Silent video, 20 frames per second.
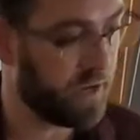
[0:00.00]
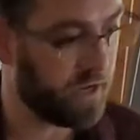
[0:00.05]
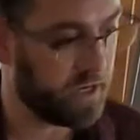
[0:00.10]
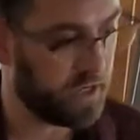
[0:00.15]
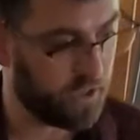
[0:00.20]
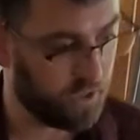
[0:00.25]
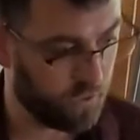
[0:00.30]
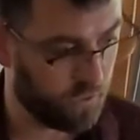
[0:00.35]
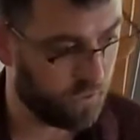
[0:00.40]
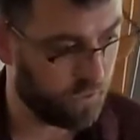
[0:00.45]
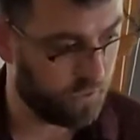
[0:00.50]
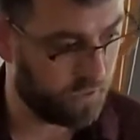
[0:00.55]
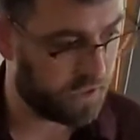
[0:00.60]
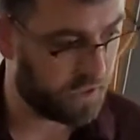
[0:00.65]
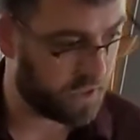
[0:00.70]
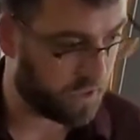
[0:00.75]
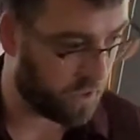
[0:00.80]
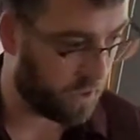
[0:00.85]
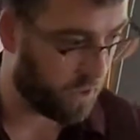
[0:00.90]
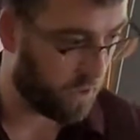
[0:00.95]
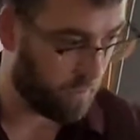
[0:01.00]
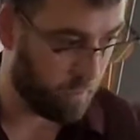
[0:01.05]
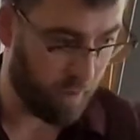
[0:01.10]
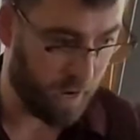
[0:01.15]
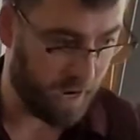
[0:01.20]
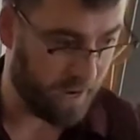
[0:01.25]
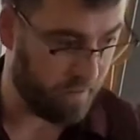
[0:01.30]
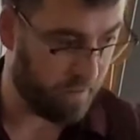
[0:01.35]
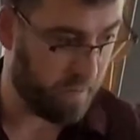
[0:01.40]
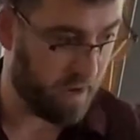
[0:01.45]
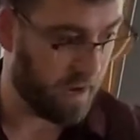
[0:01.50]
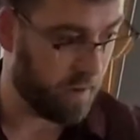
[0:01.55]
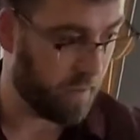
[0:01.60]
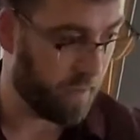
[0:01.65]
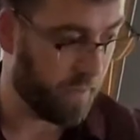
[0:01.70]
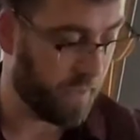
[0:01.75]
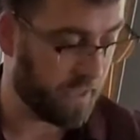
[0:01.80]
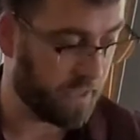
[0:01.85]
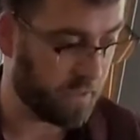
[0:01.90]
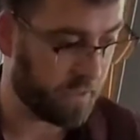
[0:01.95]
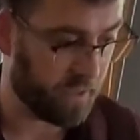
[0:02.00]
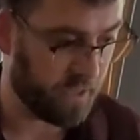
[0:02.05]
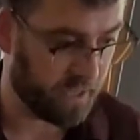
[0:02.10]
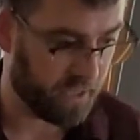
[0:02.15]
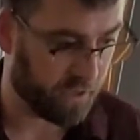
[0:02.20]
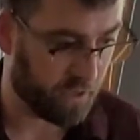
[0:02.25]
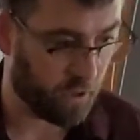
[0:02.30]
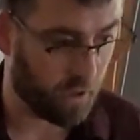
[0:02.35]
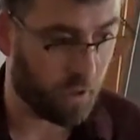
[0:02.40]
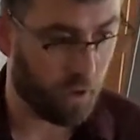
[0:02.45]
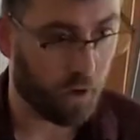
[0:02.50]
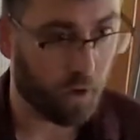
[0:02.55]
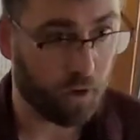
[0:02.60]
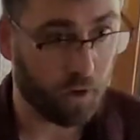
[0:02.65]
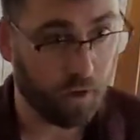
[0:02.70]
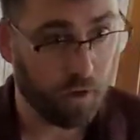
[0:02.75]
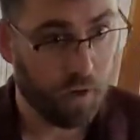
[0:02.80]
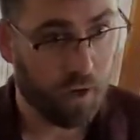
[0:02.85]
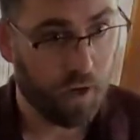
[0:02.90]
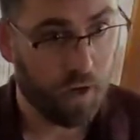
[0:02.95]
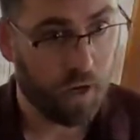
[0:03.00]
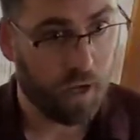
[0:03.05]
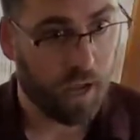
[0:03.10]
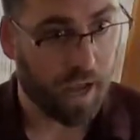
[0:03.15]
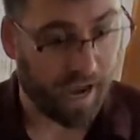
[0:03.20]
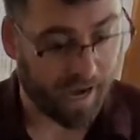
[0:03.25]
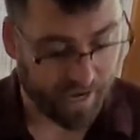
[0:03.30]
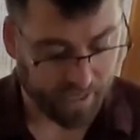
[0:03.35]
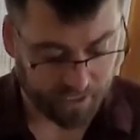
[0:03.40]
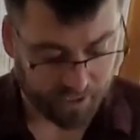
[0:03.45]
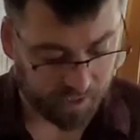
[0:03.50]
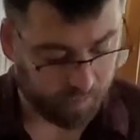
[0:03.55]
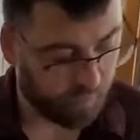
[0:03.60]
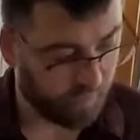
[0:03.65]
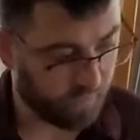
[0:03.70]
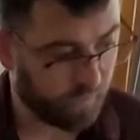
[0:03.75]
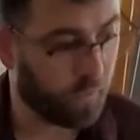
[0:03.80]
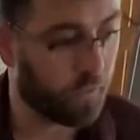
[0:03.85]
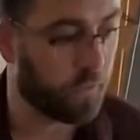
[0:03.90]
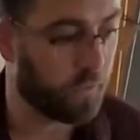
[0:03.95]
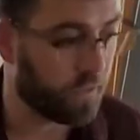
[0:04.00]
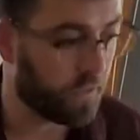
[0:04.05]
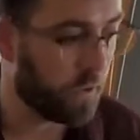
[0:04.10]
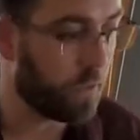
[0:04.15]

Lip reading: 32s are my minimum. That's what these all are. I actually prefer